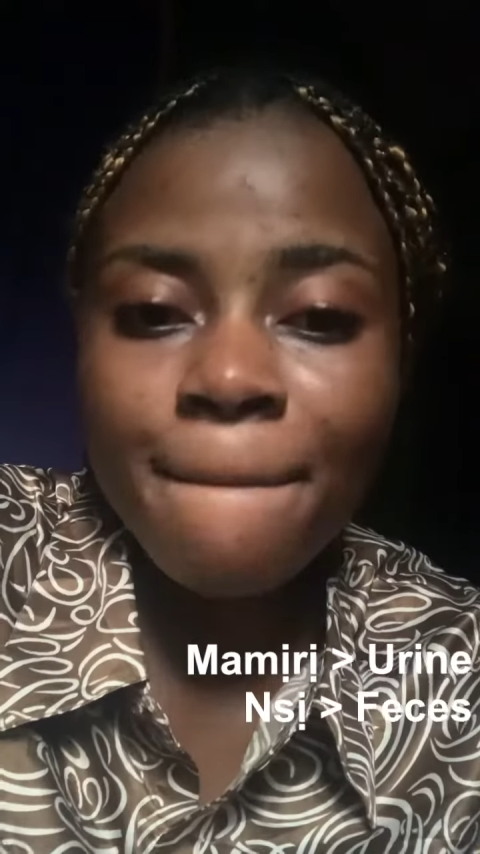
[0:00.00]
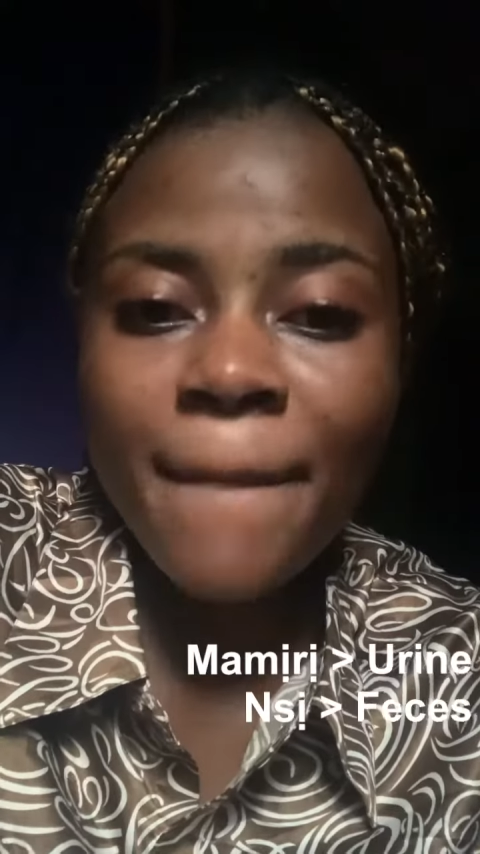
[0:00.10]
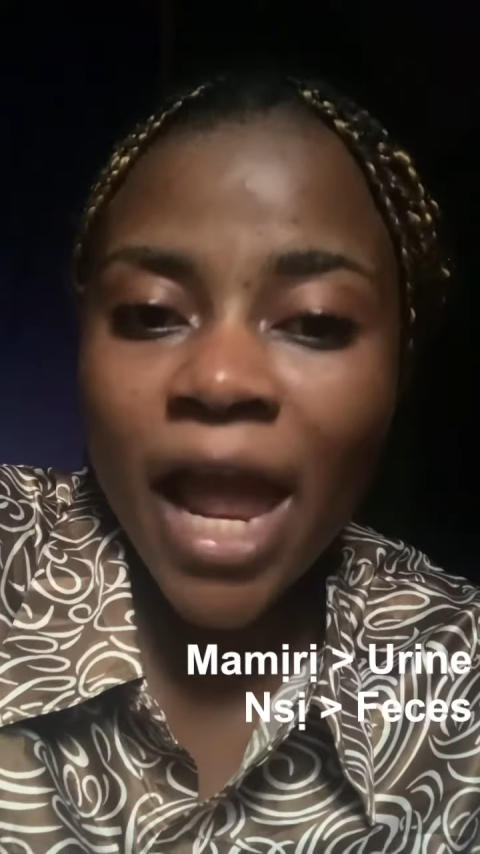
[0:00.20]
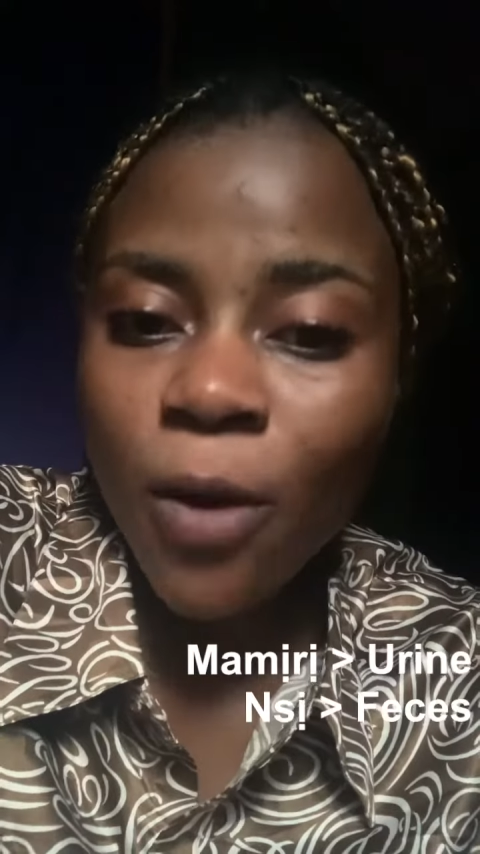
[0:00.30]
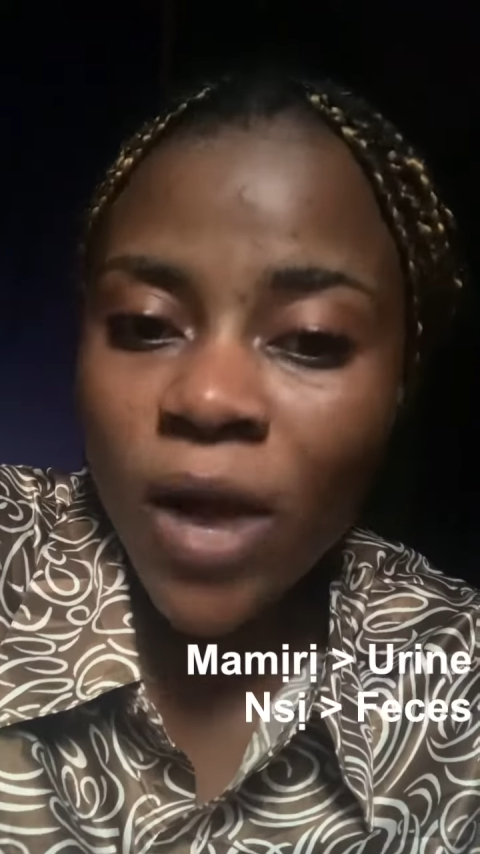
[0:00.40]

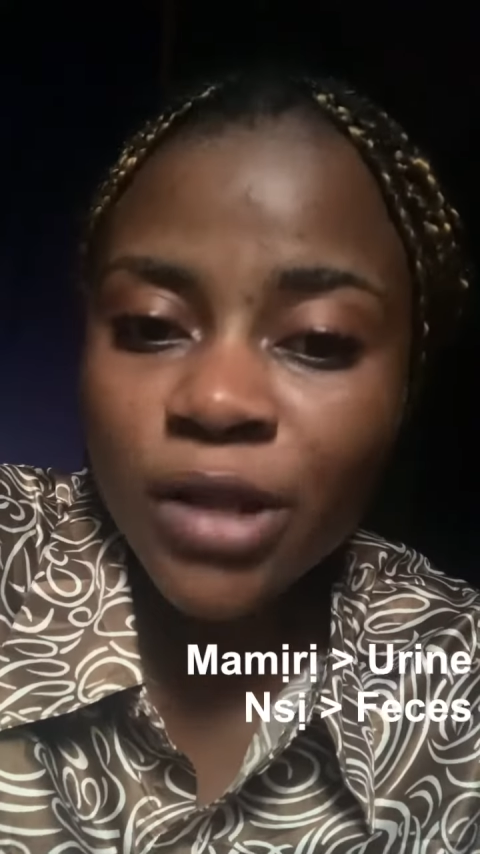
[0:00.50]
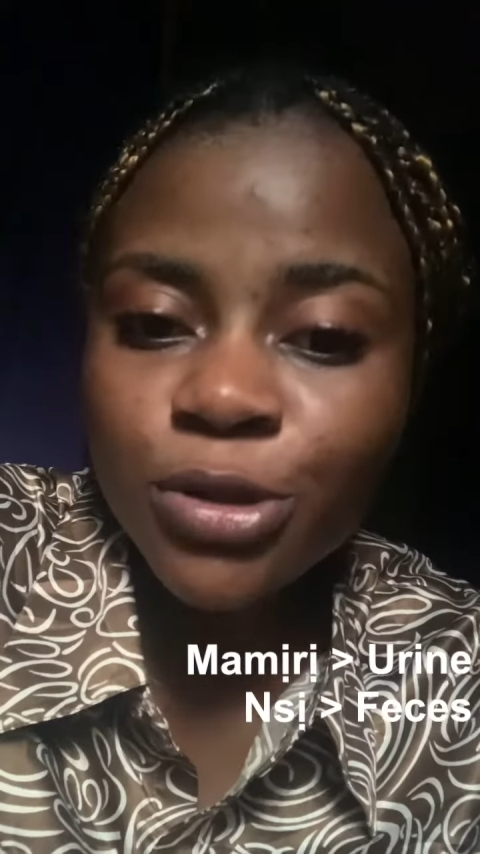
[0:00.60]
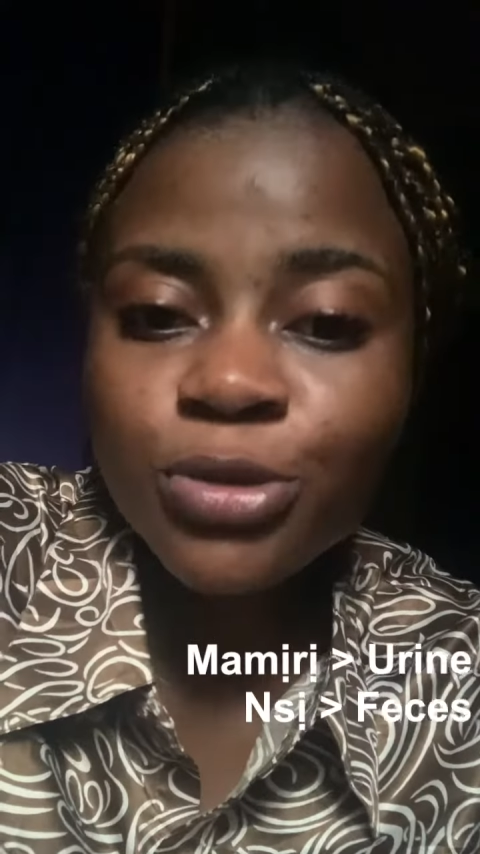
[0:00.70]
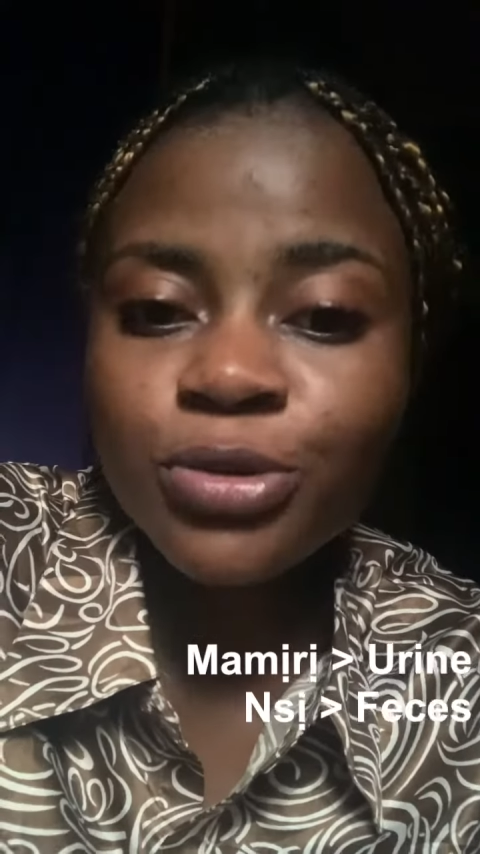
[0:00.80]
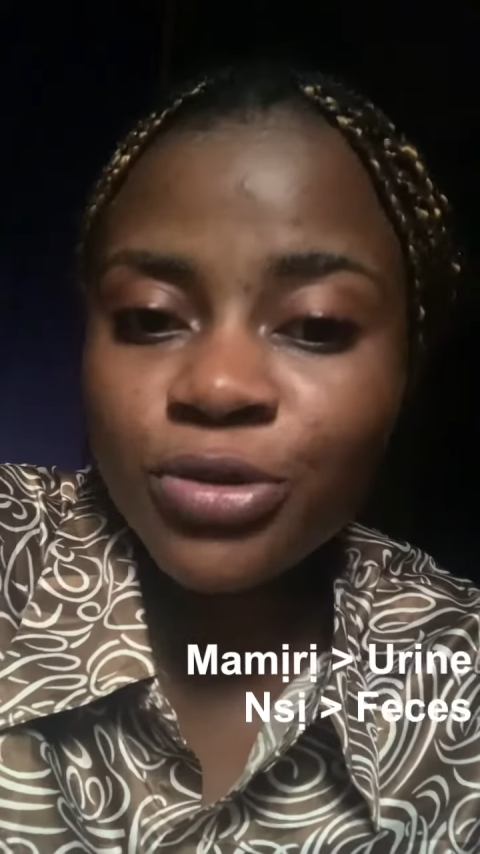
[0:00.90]
I want
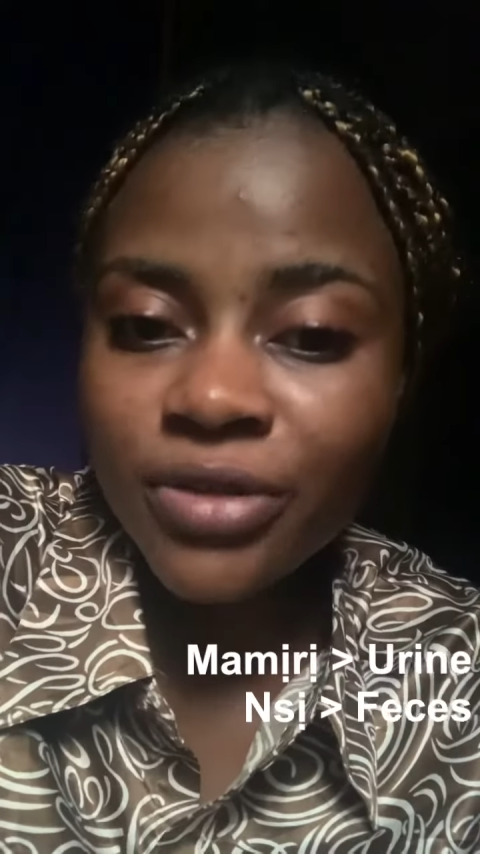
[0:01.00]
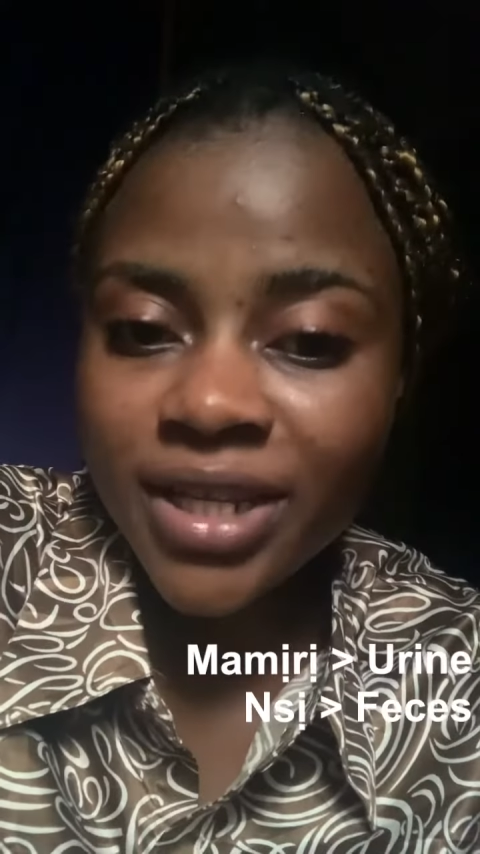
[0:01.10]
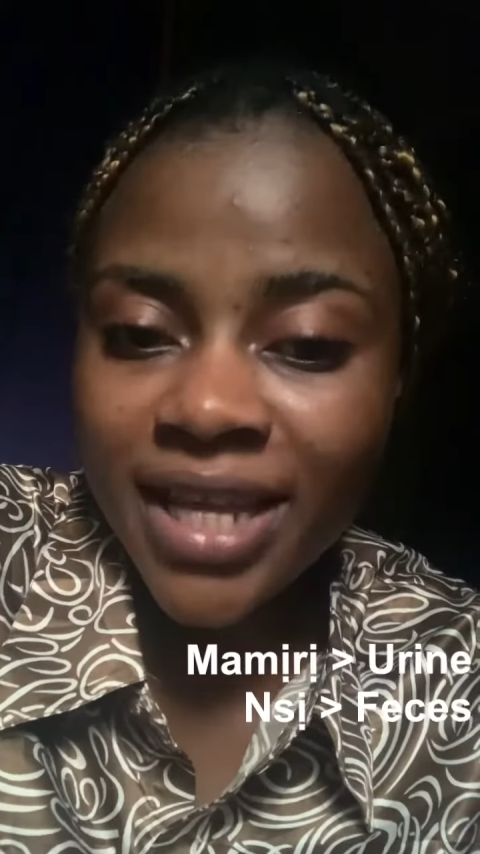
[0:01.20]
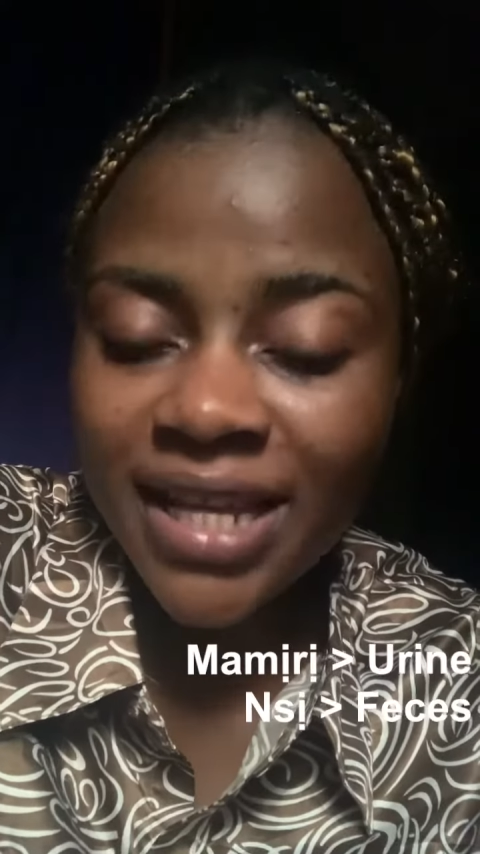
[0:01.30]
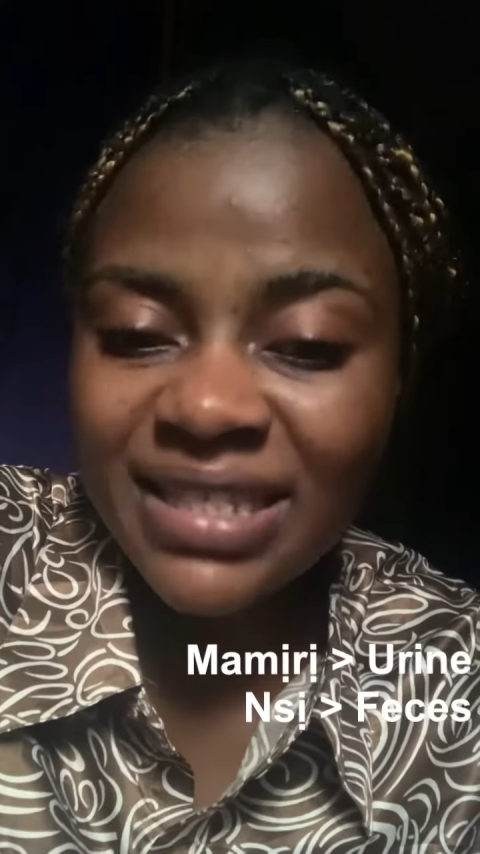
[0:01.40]
to
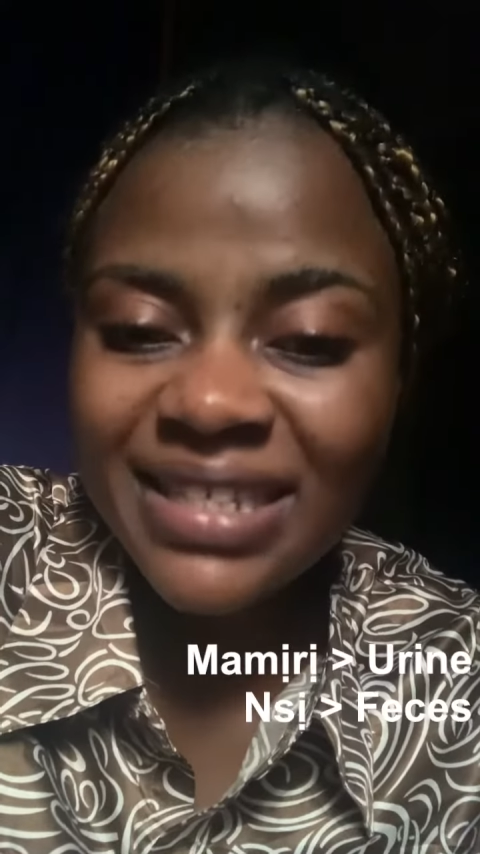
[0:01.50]
urinate.